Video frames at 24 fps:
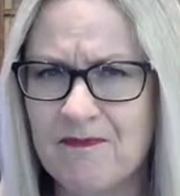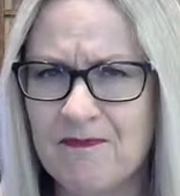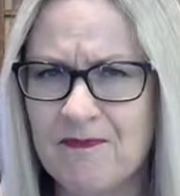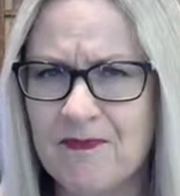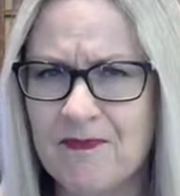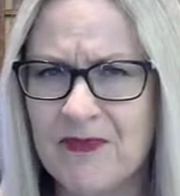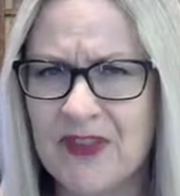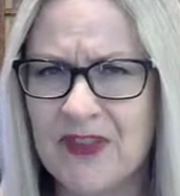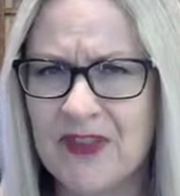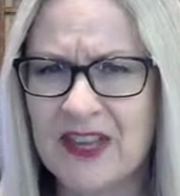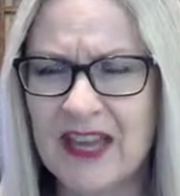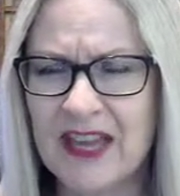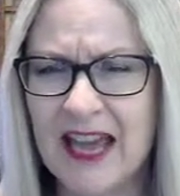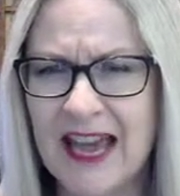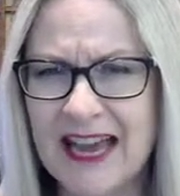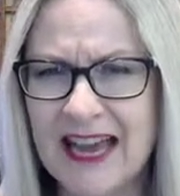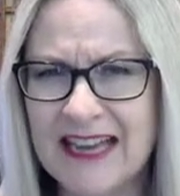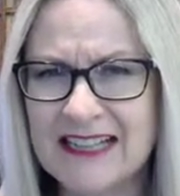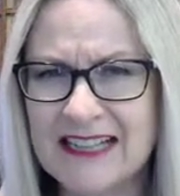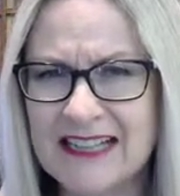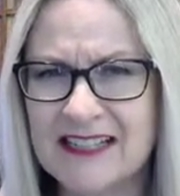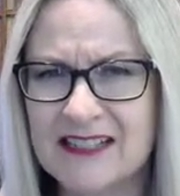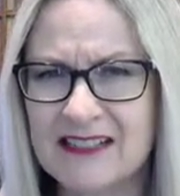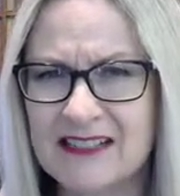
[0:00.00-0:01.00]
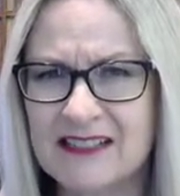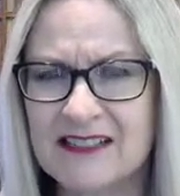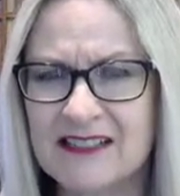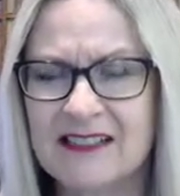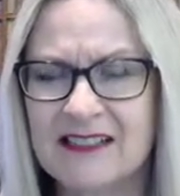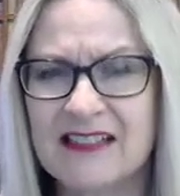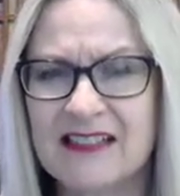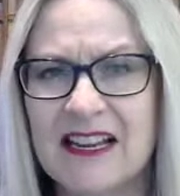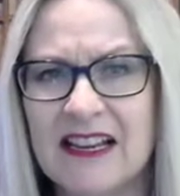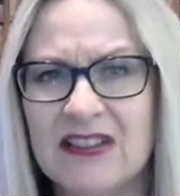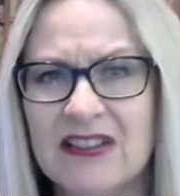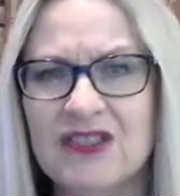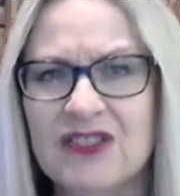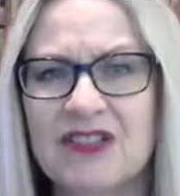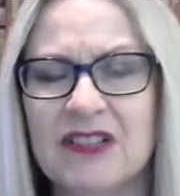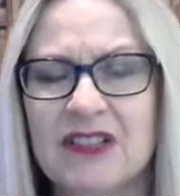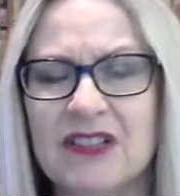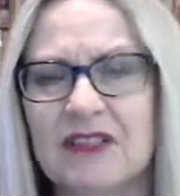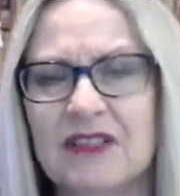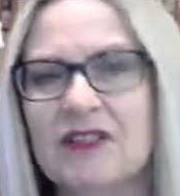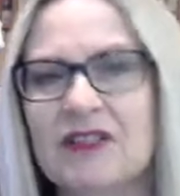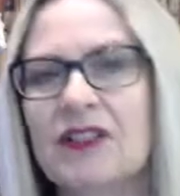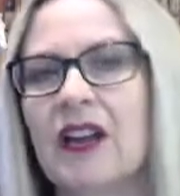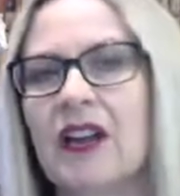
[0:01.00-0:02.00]
the cases tend to
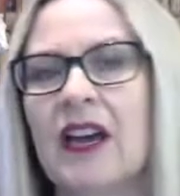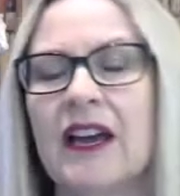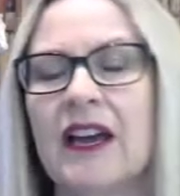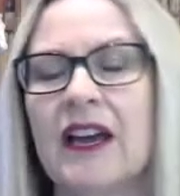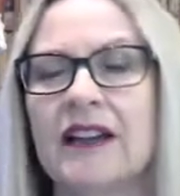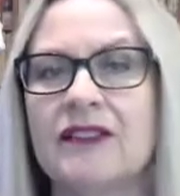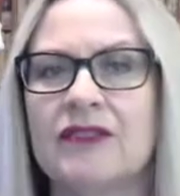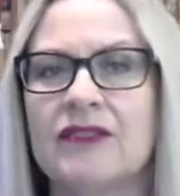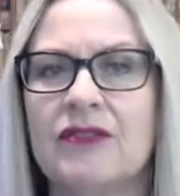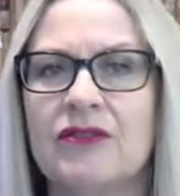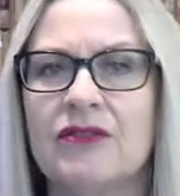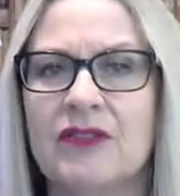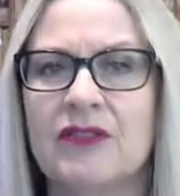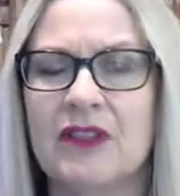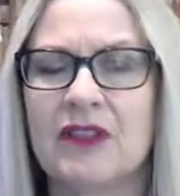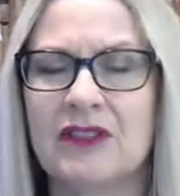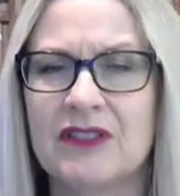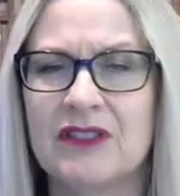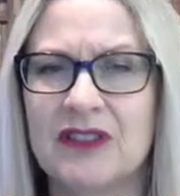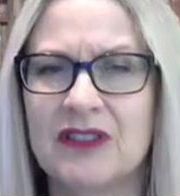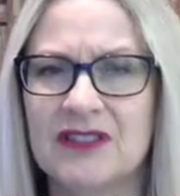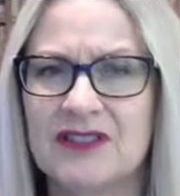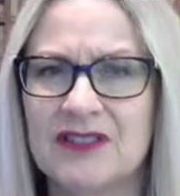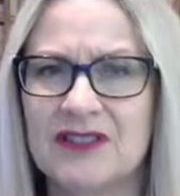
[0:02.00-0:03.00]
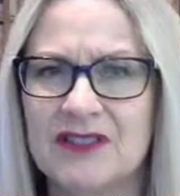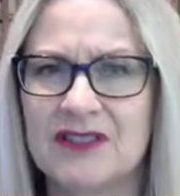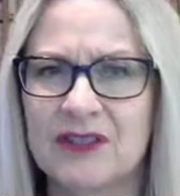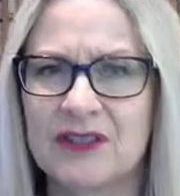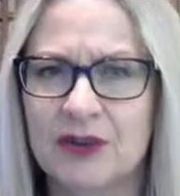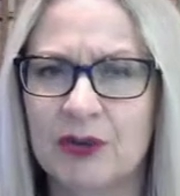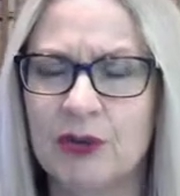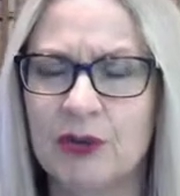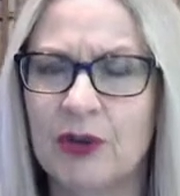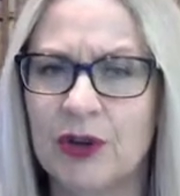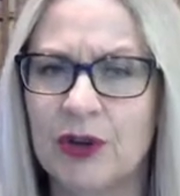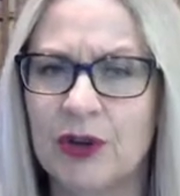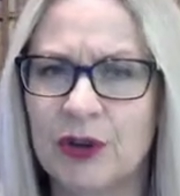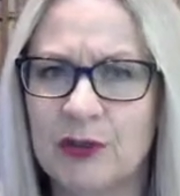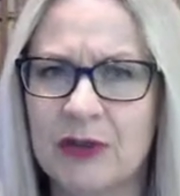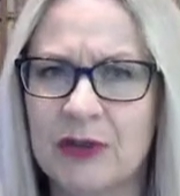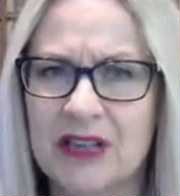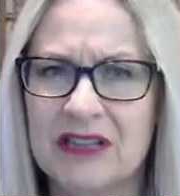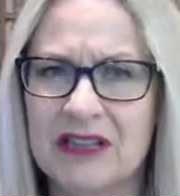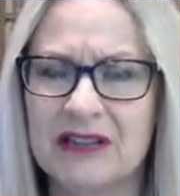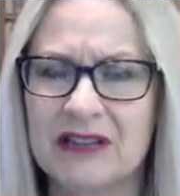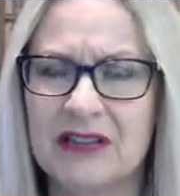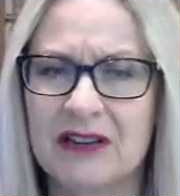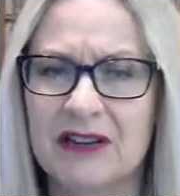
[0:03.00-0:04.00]
indicate that there's still got to
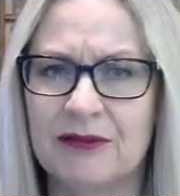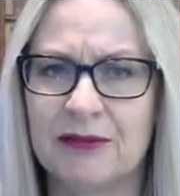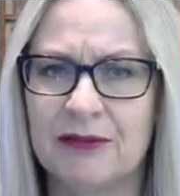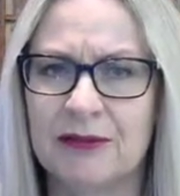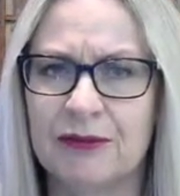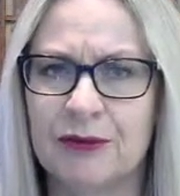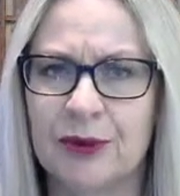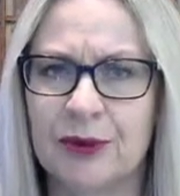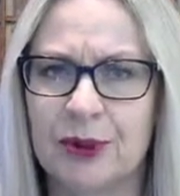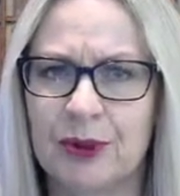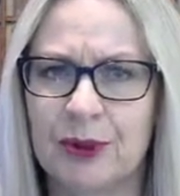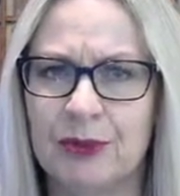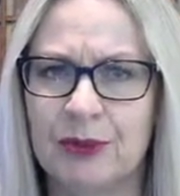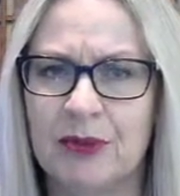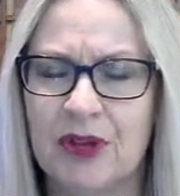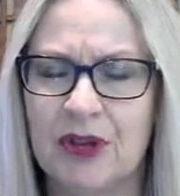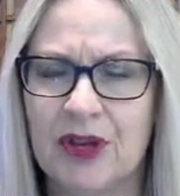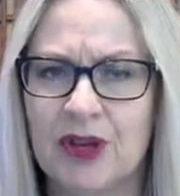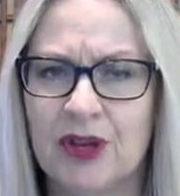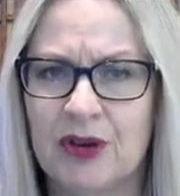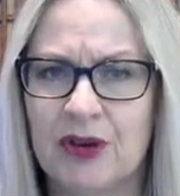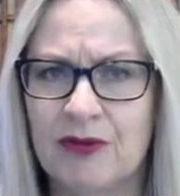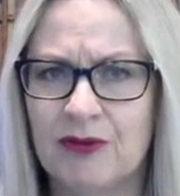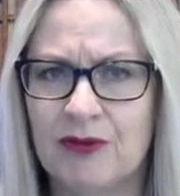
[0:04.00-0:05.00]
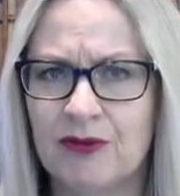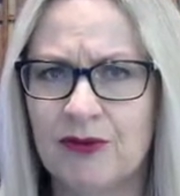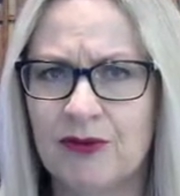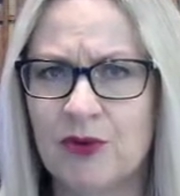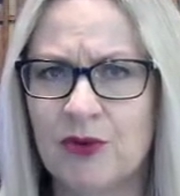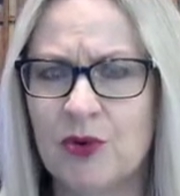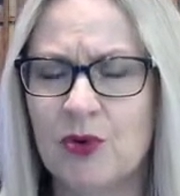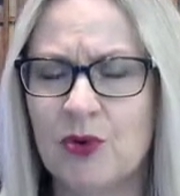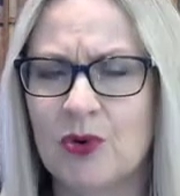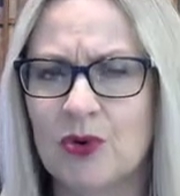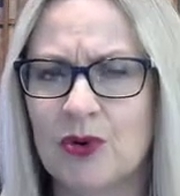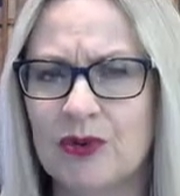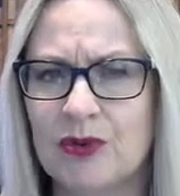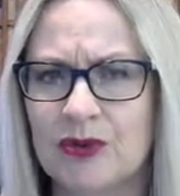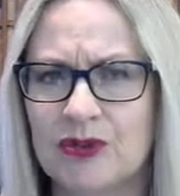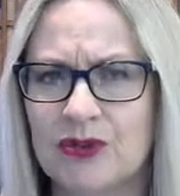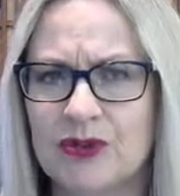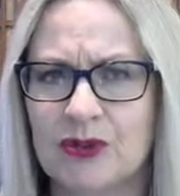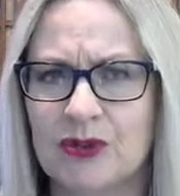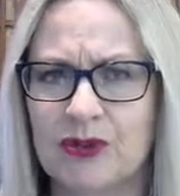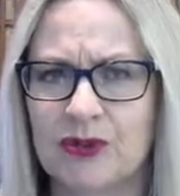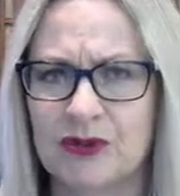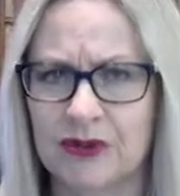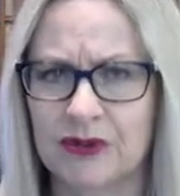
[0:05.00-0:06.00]
be enough room for the
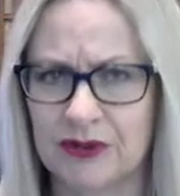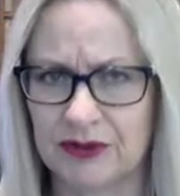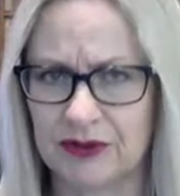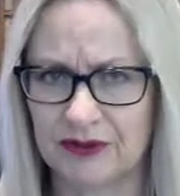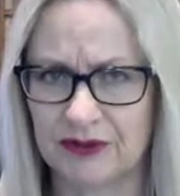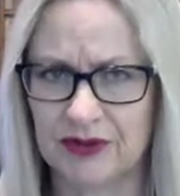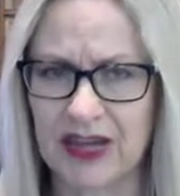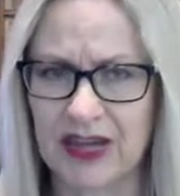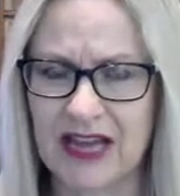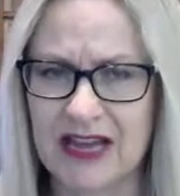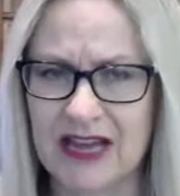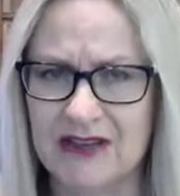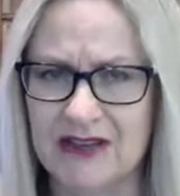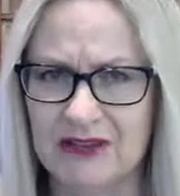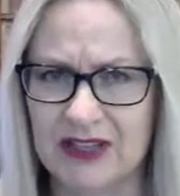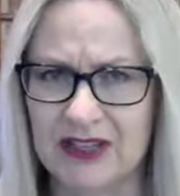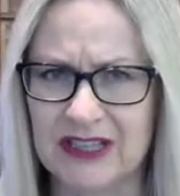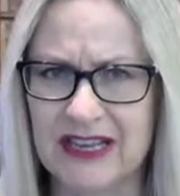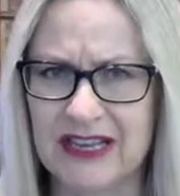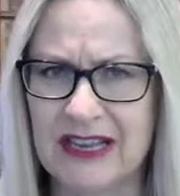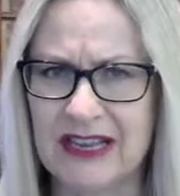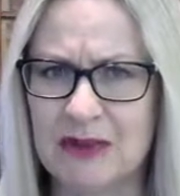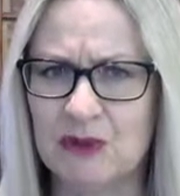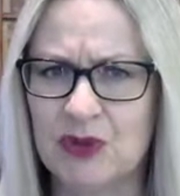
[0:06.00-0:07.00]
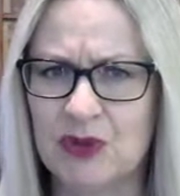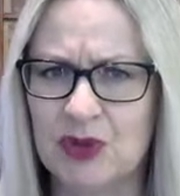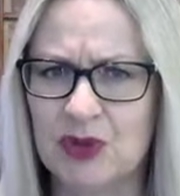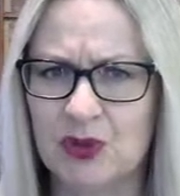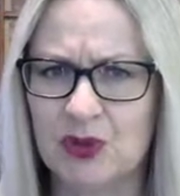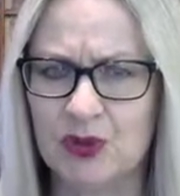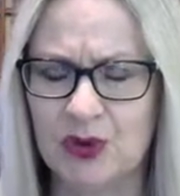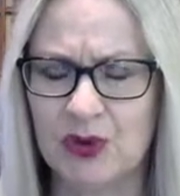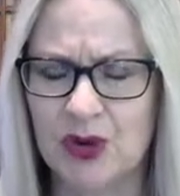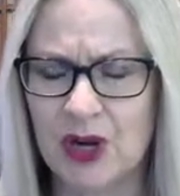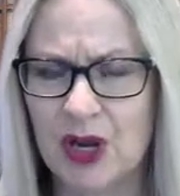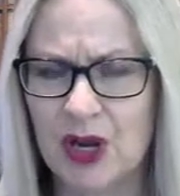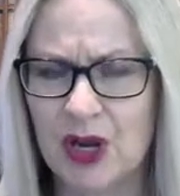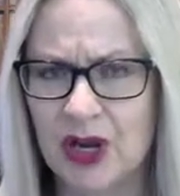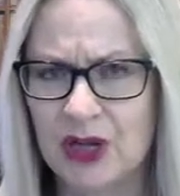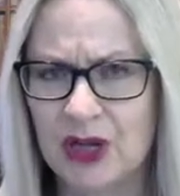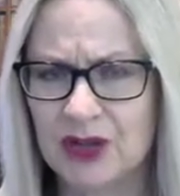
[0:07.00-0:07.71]
doctrine of caveat emptor.